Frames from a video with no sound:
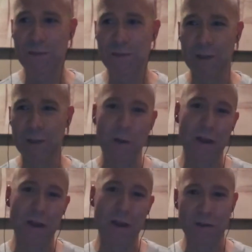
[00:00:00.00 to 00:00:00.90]
long
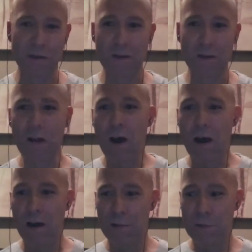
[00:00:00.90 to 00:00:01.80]
answer
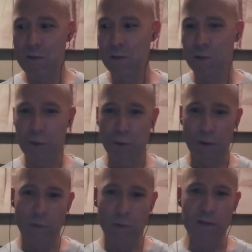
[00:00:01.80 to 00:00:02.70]
to your short
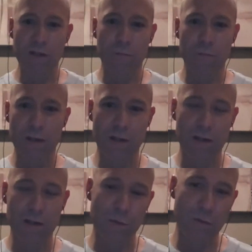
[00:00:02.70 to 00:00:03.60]
question
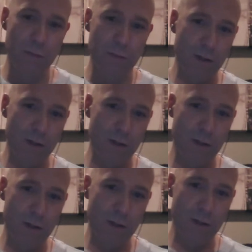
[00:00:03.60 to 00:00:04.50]
basically would be like,
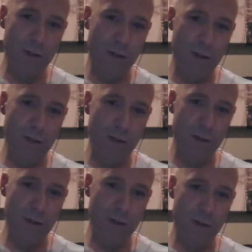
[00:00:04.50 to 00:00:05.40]
I like door
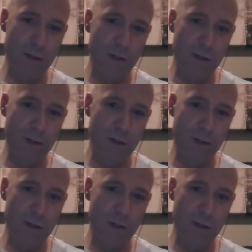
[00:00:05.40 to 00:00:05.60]
number 2.